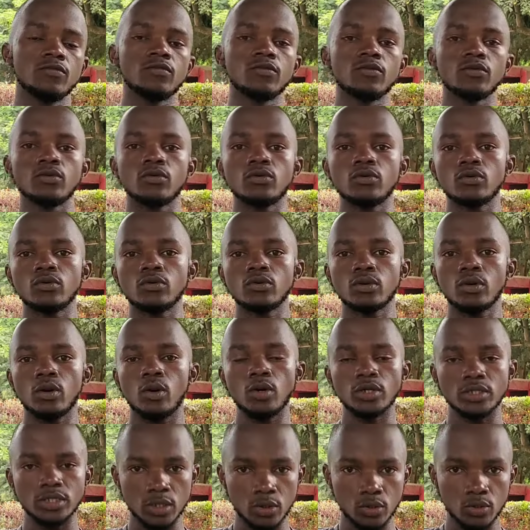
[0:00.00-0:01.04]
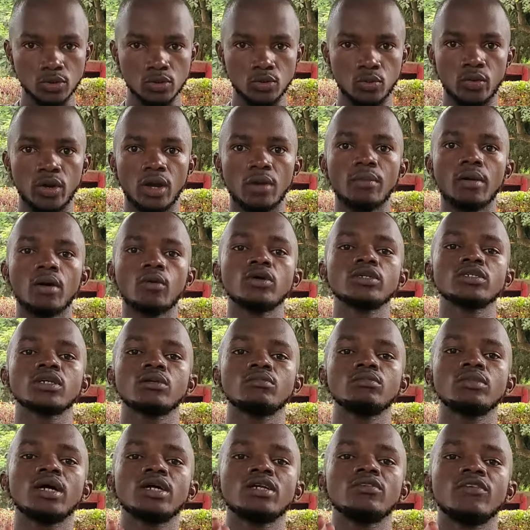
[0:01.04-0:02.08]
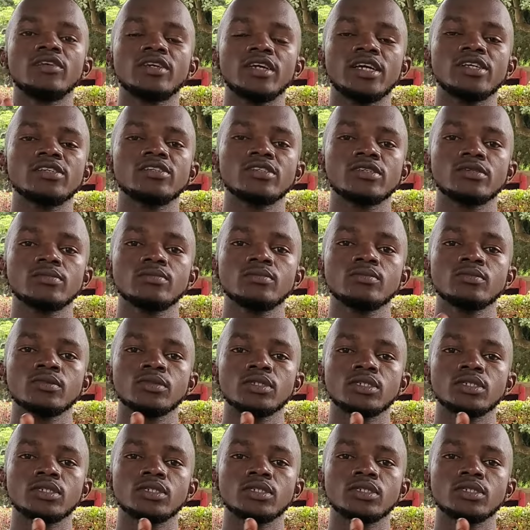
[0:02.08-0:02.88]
for hotels, whereby we shall be advertising